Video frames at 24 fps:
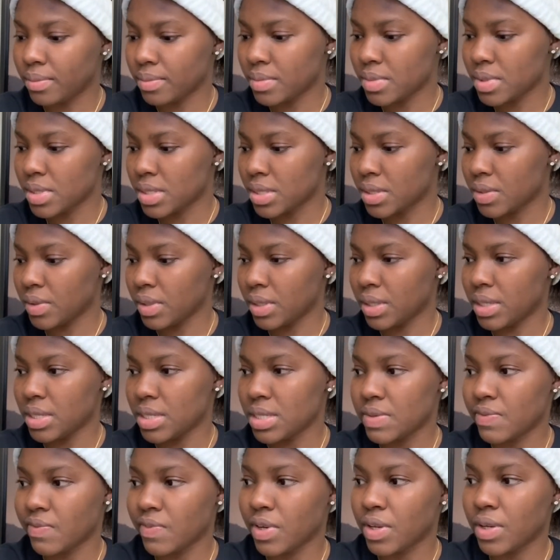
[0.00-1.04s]
So in this
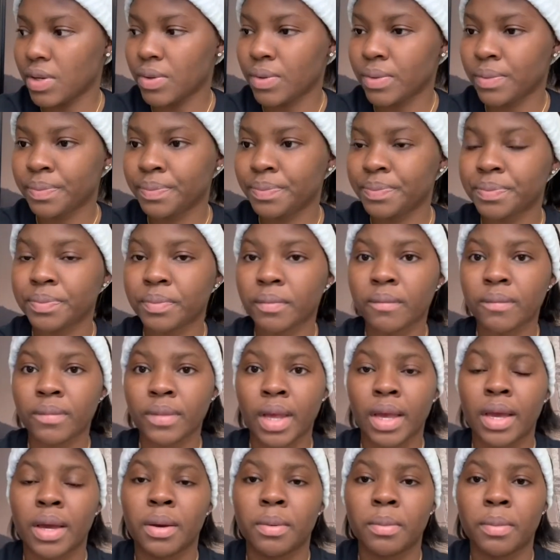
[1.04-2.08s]
video
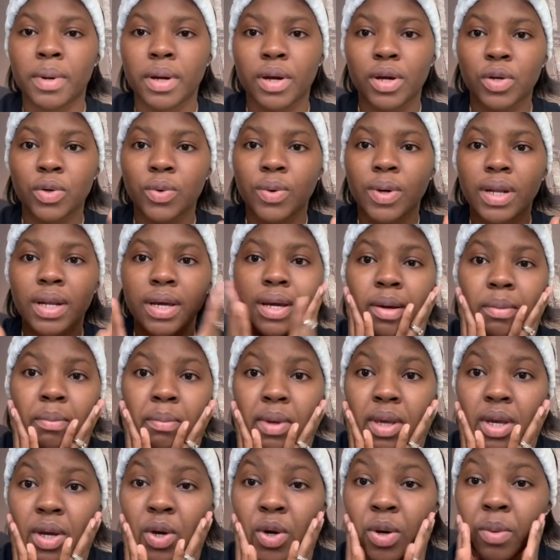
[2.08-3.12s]
I'm gonna do a little
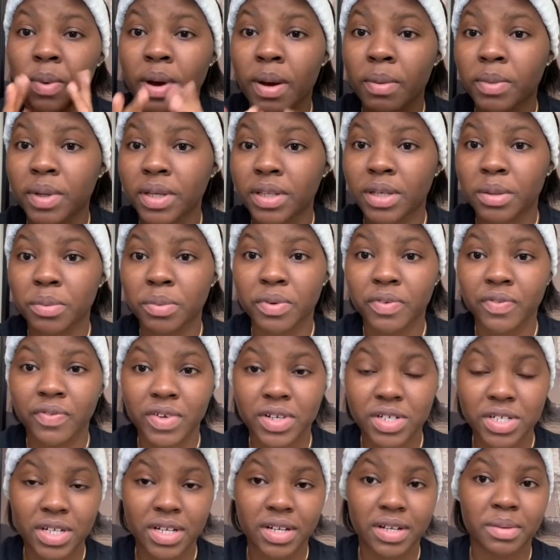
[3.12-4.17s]
makeup. I'm not a
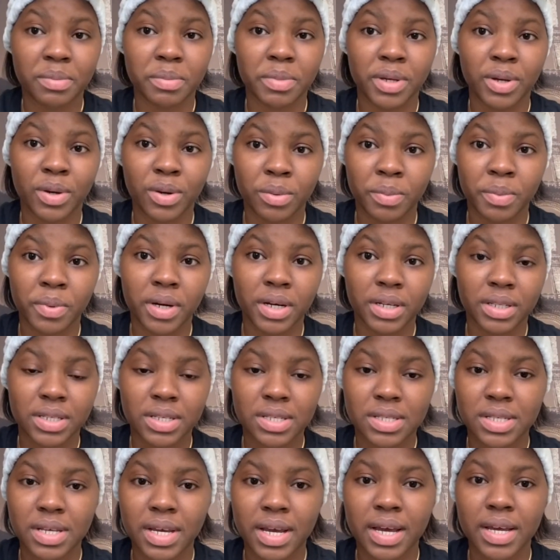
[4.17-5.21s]
professional makeup
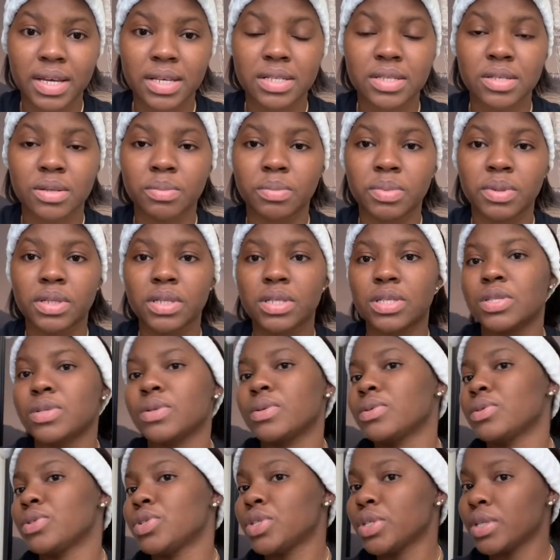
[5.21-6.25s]
artist, guys, so please
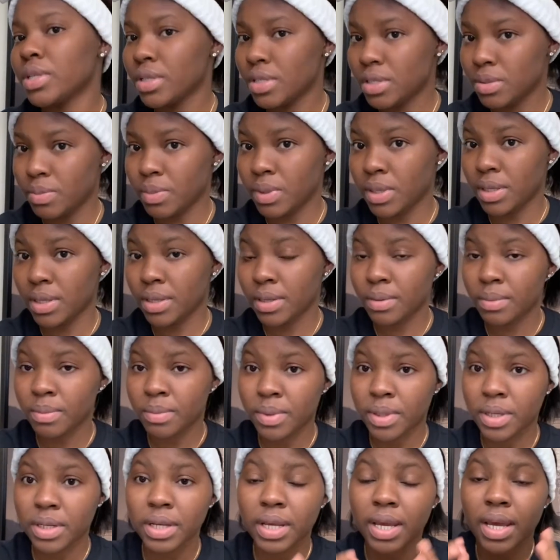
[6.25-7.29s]
don't judge me.
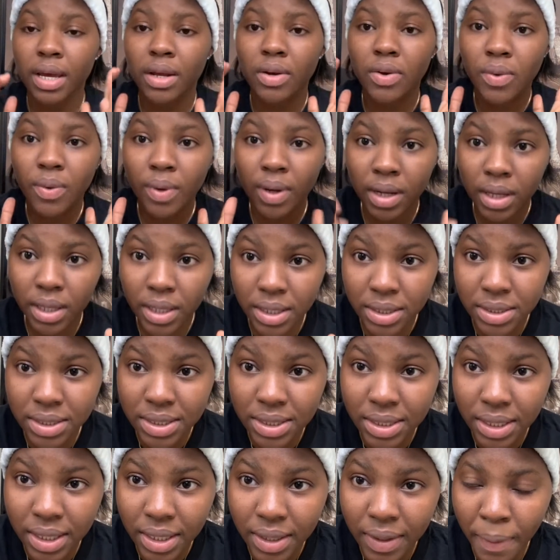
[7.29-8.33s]
We can do a little
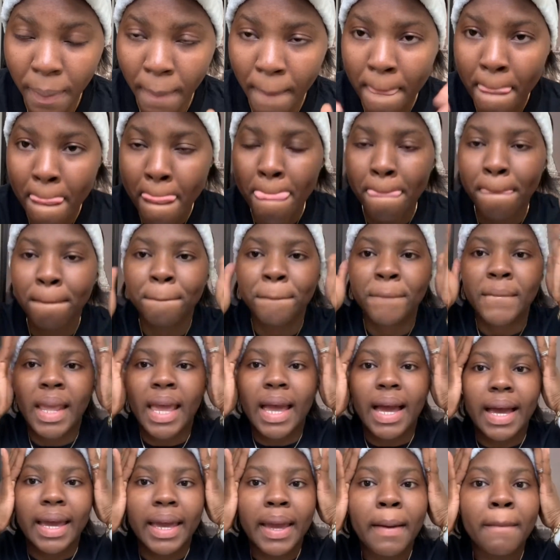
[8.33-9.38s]
thing.
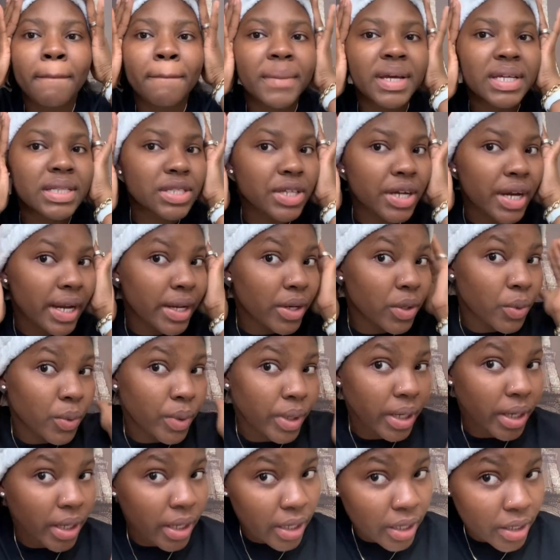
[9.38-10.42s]
I am better at doing
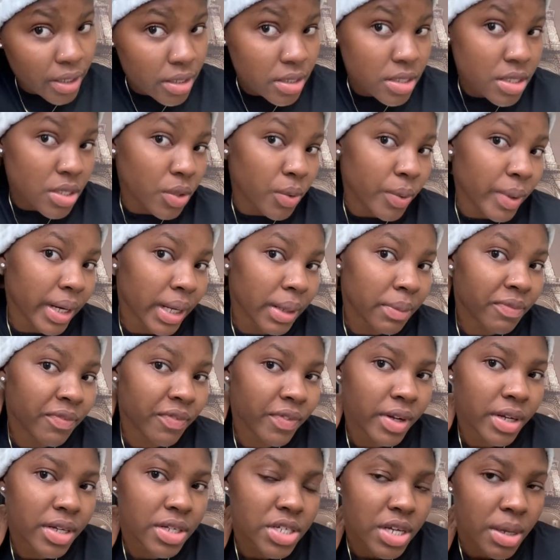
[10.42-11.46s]
hair, so when I'm
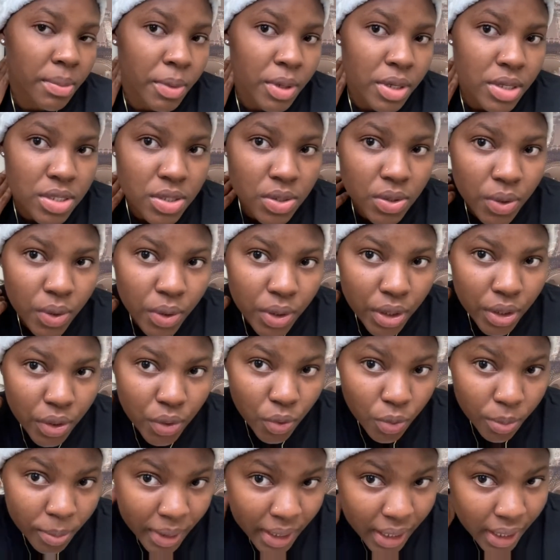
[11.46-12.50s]
finished, I'm also gonna do
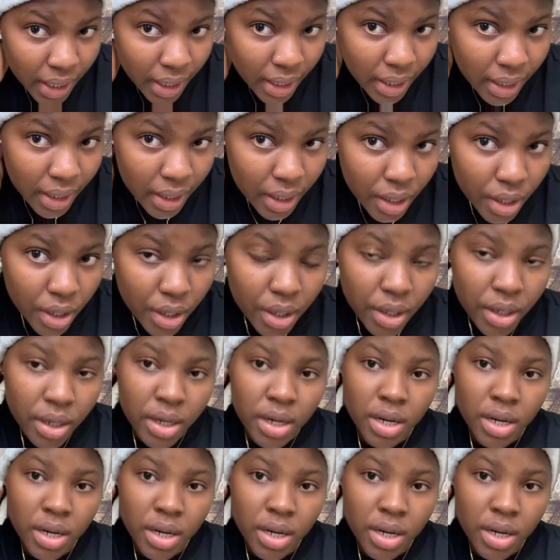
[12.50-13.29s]
my hair.